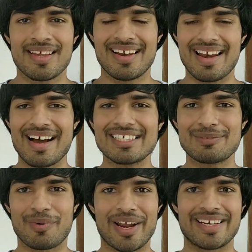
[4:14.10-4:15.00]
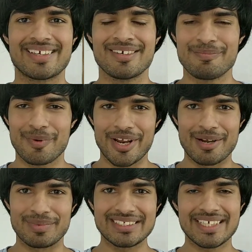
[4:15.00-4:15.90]
Last point, point
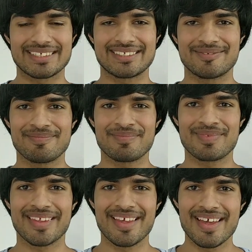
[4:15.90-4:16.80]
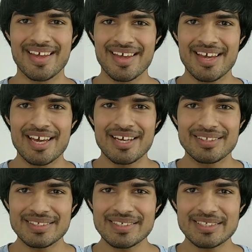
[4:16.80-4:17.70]
number six.
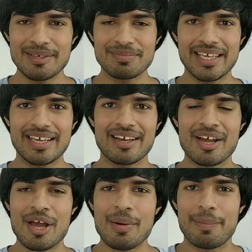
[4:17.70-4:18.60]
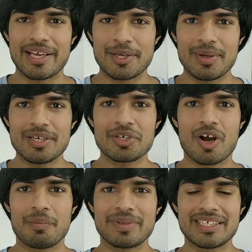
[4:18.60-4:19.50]
This is something peculiar to
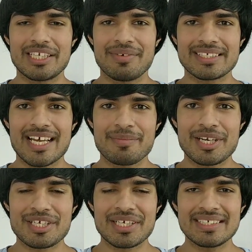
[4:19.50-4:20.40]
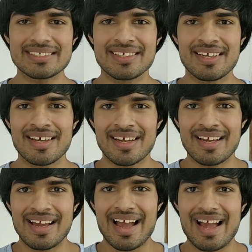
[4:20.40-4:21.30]
competitive examinations,
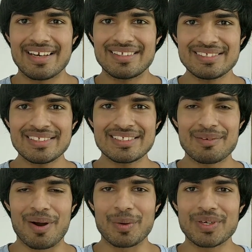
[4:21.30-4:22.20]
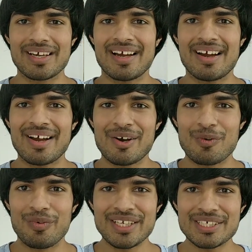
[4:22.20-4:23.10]
and this is about
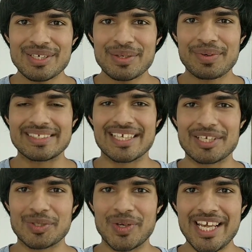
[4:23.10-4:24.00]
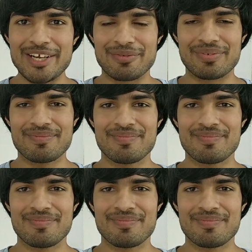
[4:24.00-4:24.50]
which question to leave.